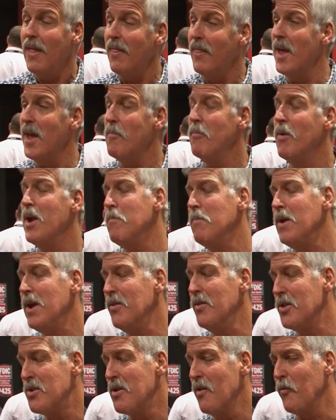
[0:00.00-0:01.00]
That might
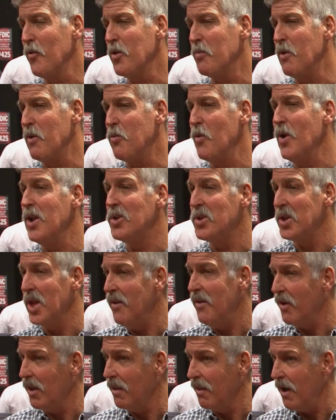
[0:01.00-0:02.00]
mean the difference between
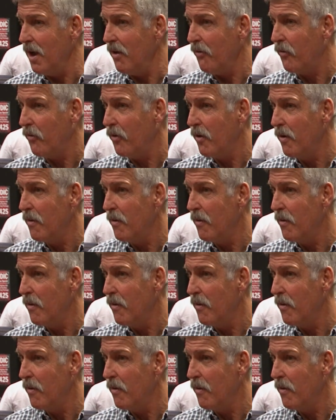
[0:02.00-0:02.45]
saving a life